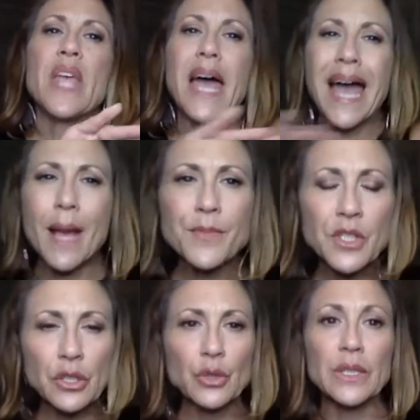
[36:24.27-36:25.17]

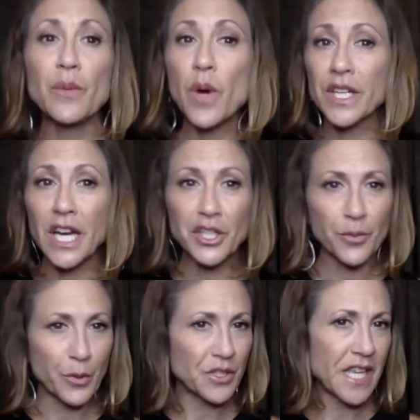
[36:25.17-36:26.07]
absolutely
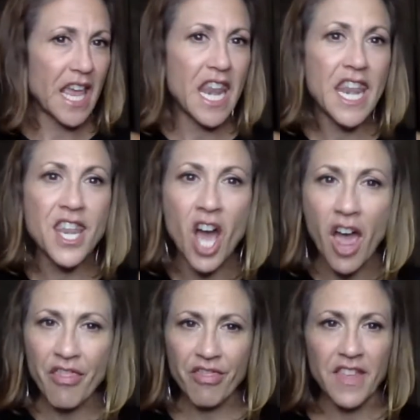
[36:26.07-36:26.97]
100%
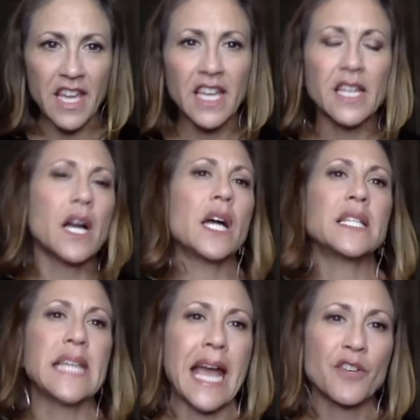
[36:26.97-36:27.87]
nothing
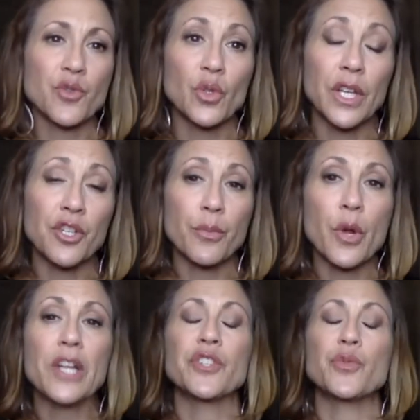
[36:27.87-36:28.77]
unnatural in your
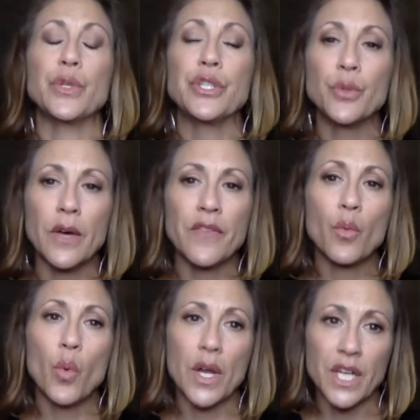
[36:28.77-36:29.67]
products, we do have a
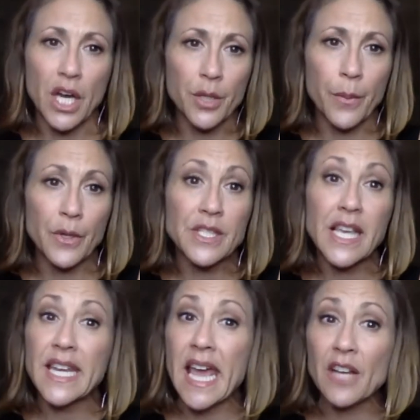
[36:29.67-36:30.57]

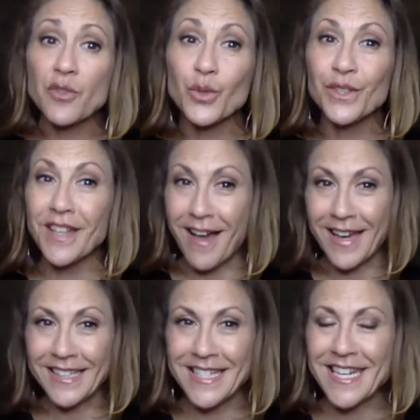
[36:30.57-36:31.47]
100% natural
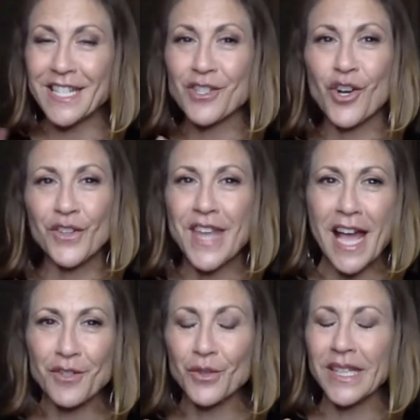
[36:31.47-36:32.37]
line. It's called
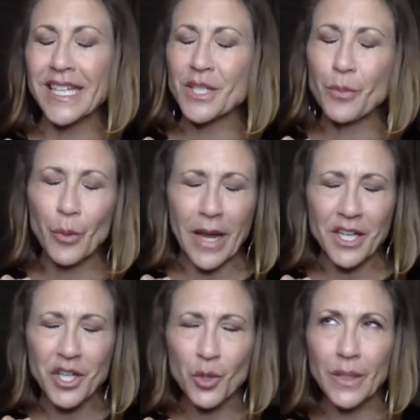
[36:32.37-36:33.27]
Naturally. It's brand
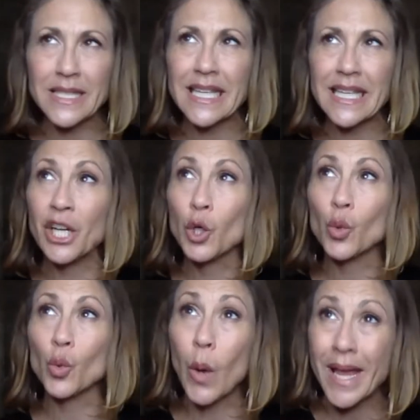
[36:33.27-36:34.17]
new. It's
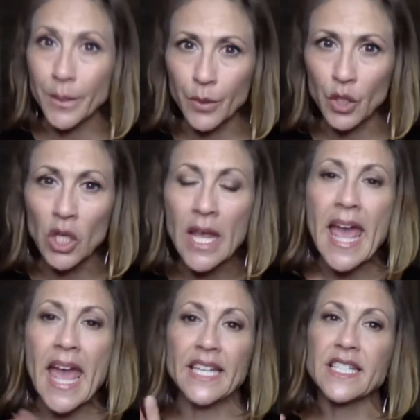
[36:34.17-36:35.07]
incredible.
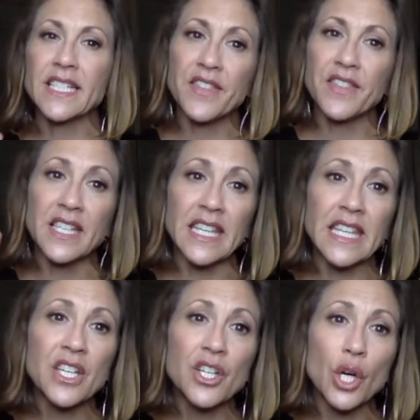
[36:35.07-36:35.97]
And it's got the
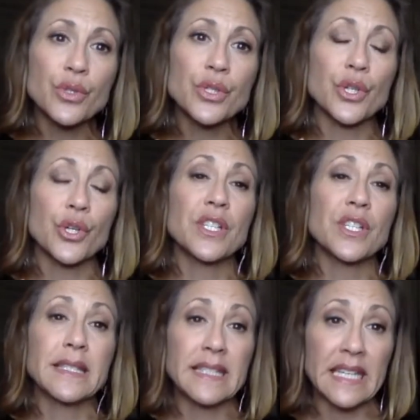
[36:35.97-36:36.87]
EcoCert
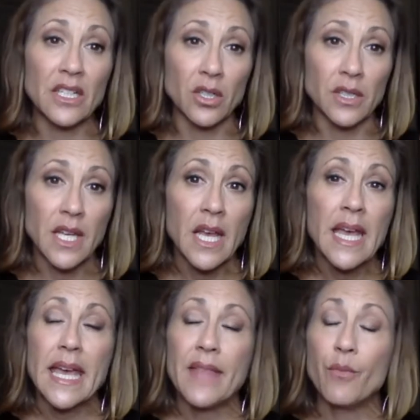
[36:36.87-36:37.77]
seal,
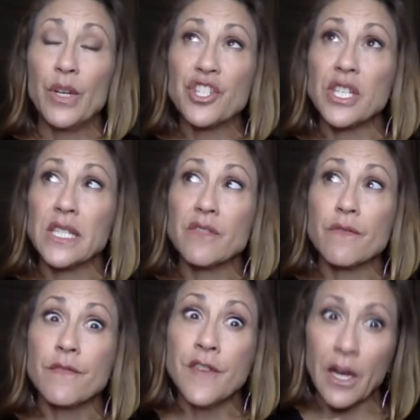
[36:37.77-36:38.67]
which is
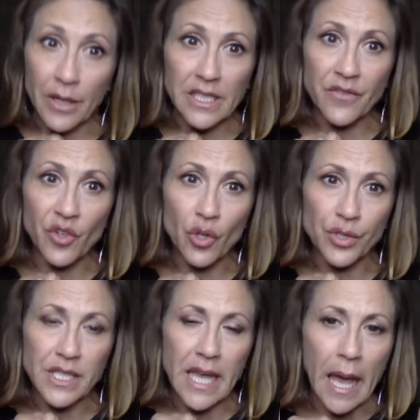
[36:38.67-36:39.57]
very
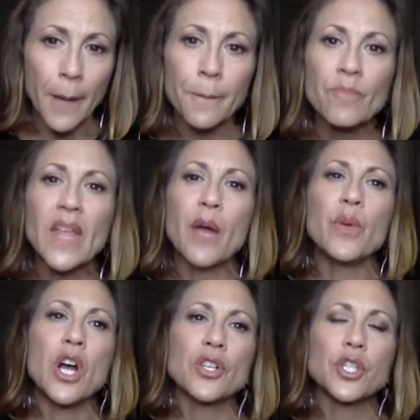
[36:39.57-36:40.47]
difficult to get. And
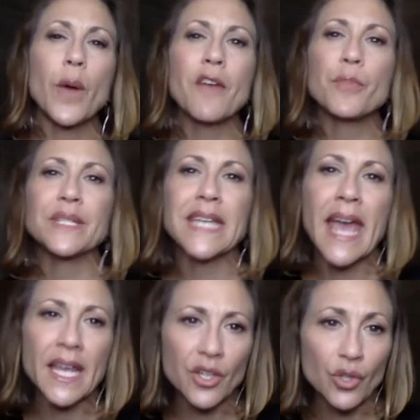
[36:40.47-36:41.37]
we also have
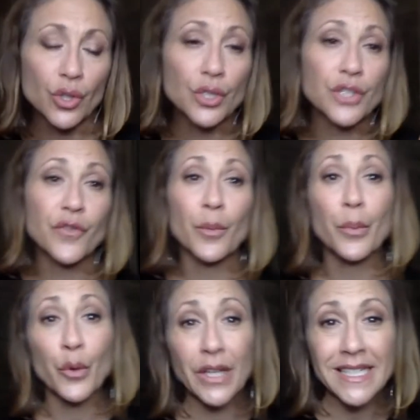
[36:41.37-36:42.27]
botanicals for
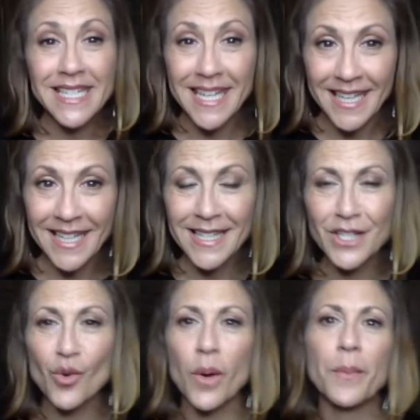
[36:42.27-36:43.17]
preteens
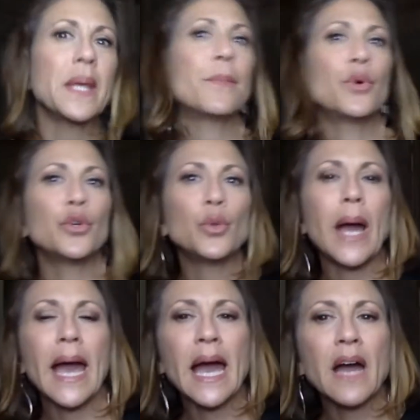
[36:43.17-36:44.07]
or people who
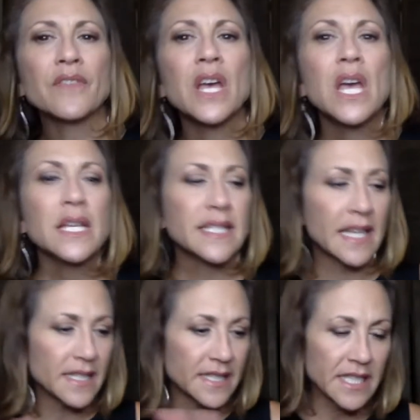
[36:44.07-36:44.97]
have
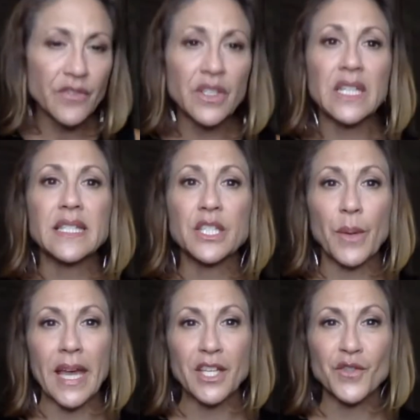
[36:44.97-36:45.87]
sensitivities to
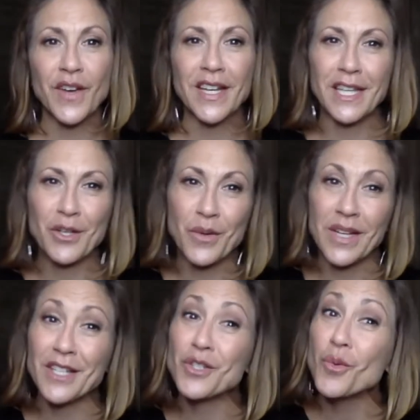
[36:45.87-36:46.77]
age-fighting
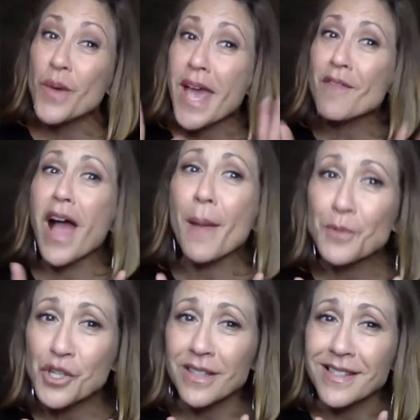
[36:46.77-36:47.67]
ingredients. So we have
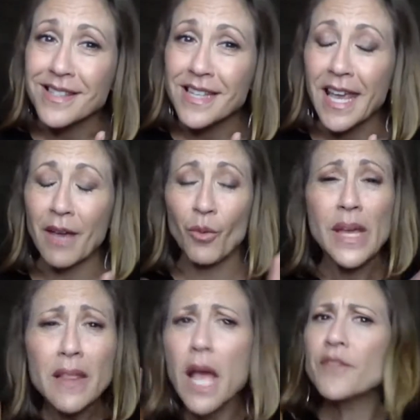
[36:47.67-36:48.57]
options and we
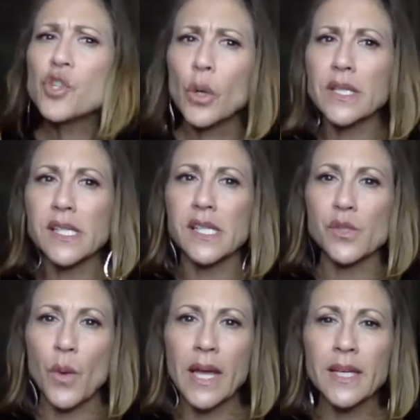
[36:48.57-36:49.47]
love
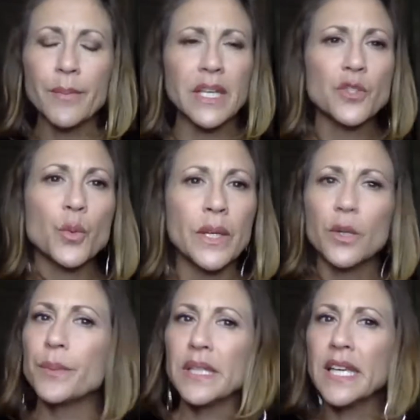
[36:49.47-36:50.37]
choices, right? Because we
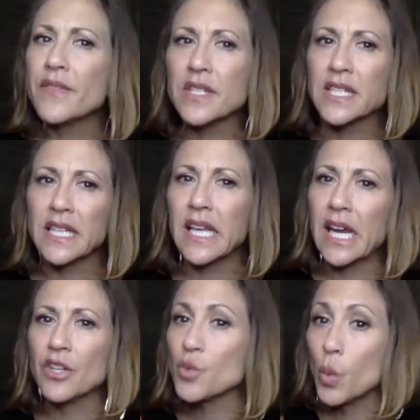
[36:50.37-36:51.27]
don't believe that
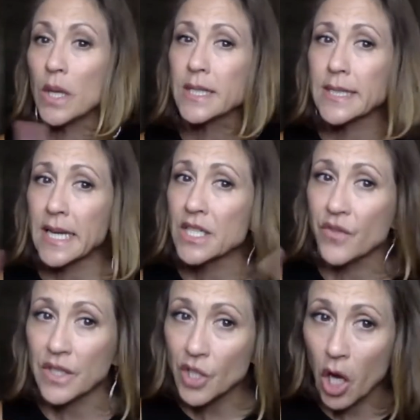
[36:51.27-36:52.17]
skincare is one size
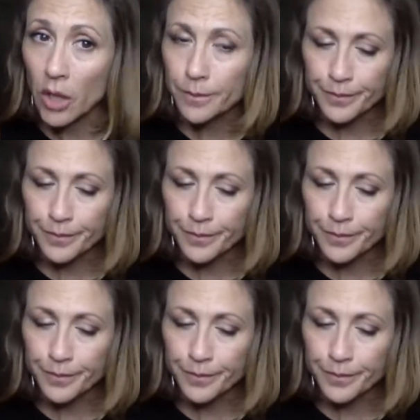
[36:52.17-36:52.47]
fits all.